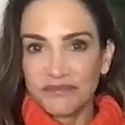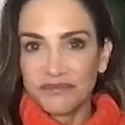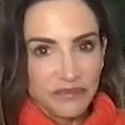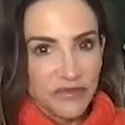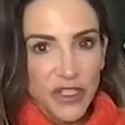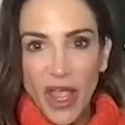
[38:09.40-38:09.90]

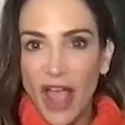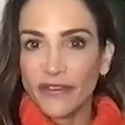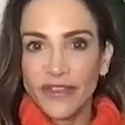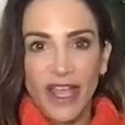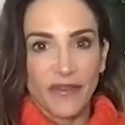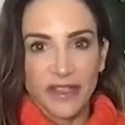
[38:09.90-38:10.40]
You have to
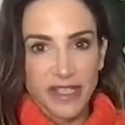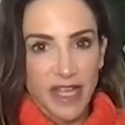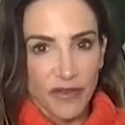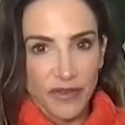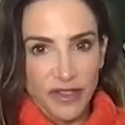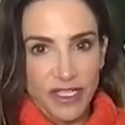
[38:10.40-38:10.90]
have these
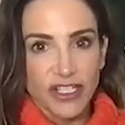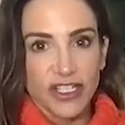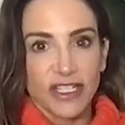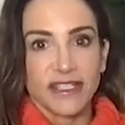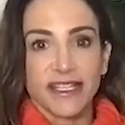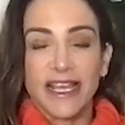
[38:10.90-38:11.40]

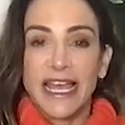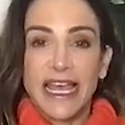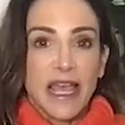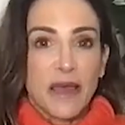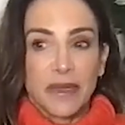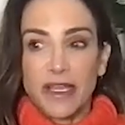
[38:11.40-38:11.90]
conversations
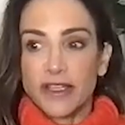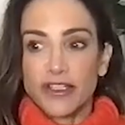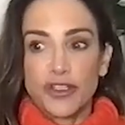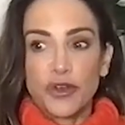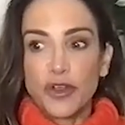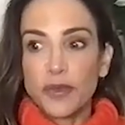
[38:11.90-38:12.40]
because you
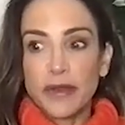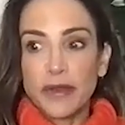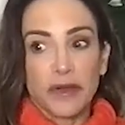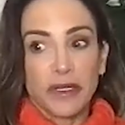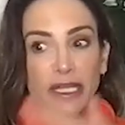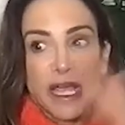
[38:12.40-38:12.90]
could be
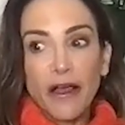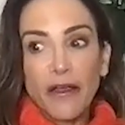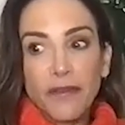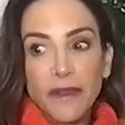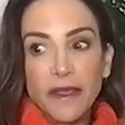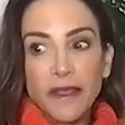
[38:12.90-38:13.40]
really
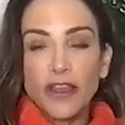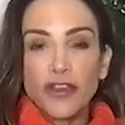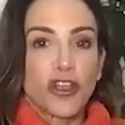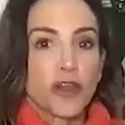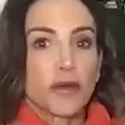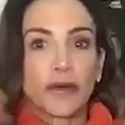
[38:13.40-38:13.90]
healthy, you could
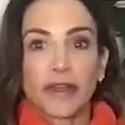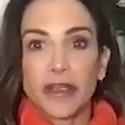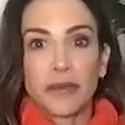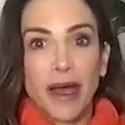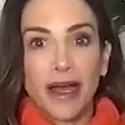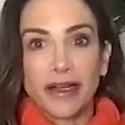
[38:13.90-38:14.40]
be really
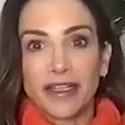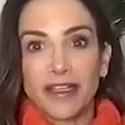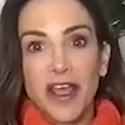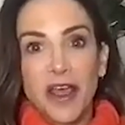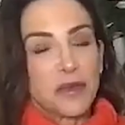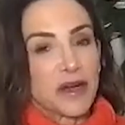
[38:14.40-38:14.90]
embodied,
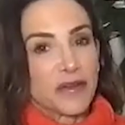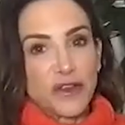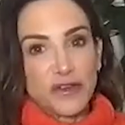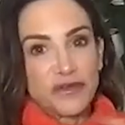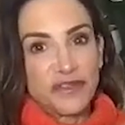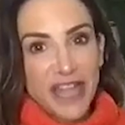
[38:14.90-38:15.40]
but if you've
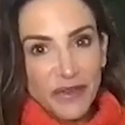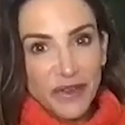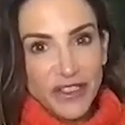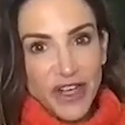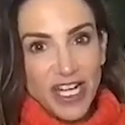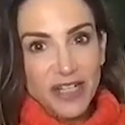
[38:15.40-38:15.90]
never
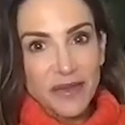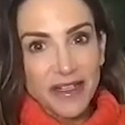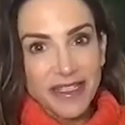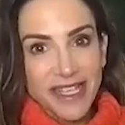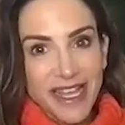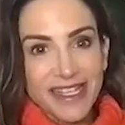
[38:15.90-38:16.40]
talked about
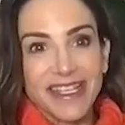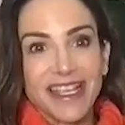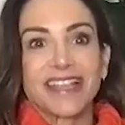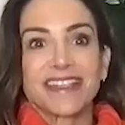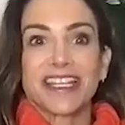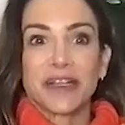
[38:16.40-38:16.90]
sex, it's
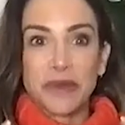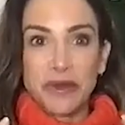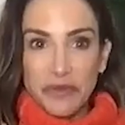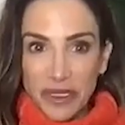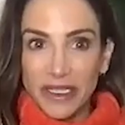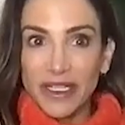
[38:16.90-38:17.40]
going to be
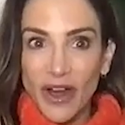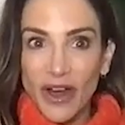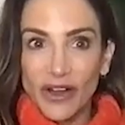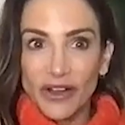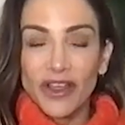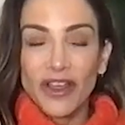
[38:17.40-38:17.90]
really
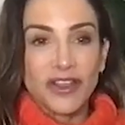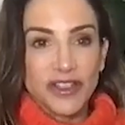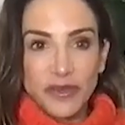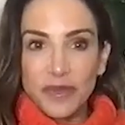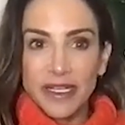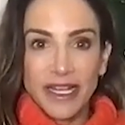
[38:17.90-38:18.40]
hard to
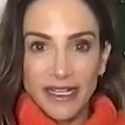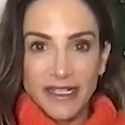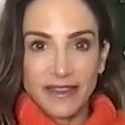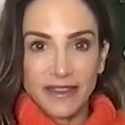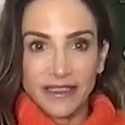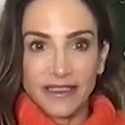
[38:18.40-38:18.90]
be an
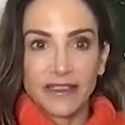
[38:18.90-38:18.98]
excellent